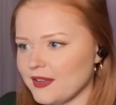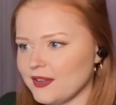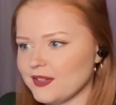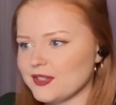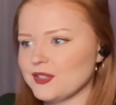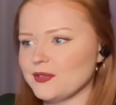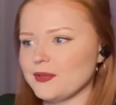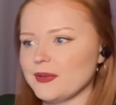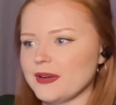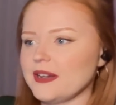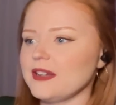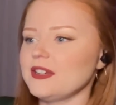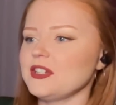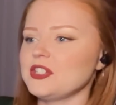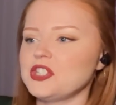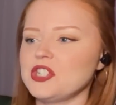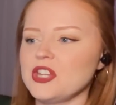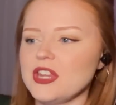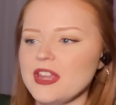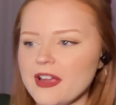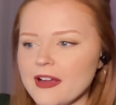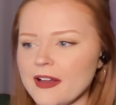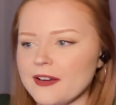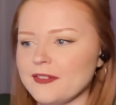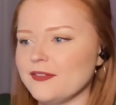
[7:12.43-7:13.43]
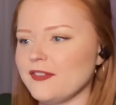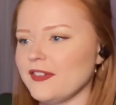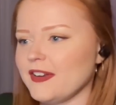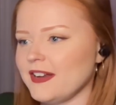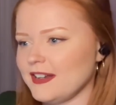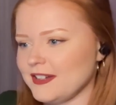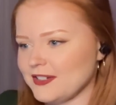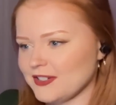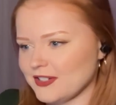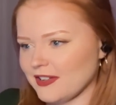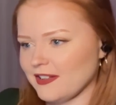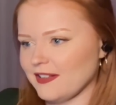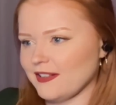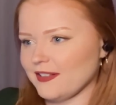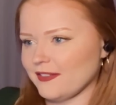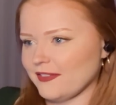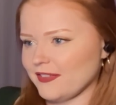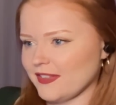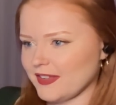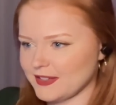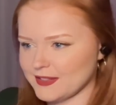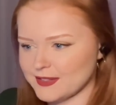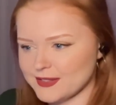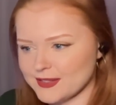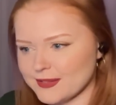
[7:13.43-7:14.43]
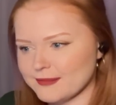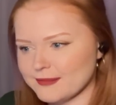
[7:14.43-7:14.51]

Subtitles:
So where does Shion fit into all of this?